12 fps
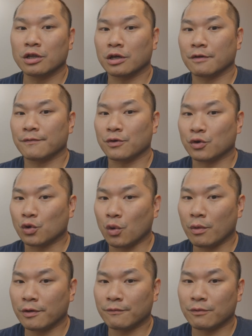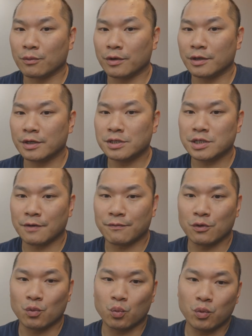luck if you're going for one of these.
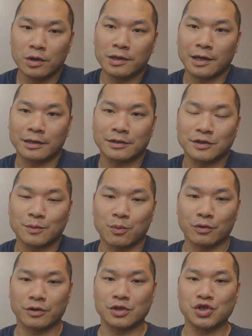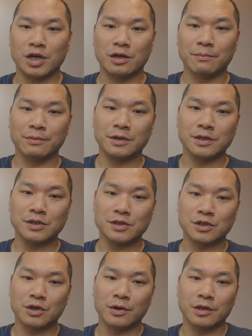If you would like to support the channel,
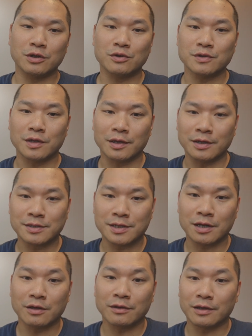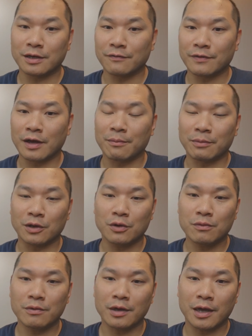please go ahead and use the links that I'll leave down
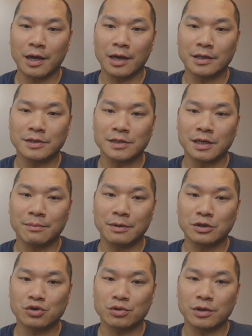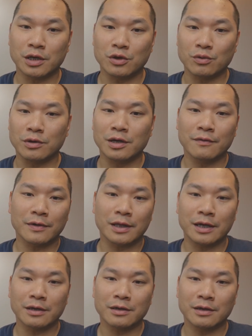below. And make sure that you give a
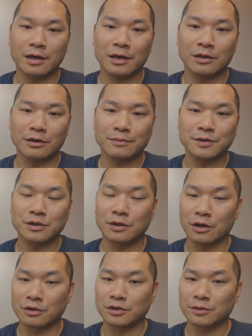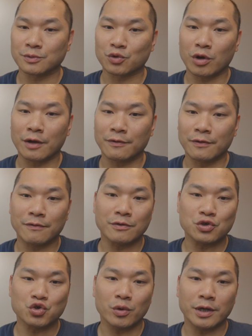like and are subscribed if
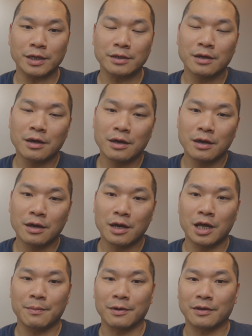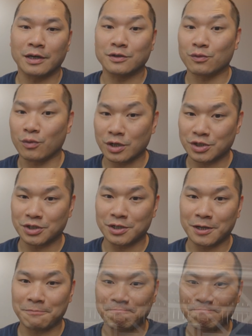you enjoyed it. And a big thanks for watching today.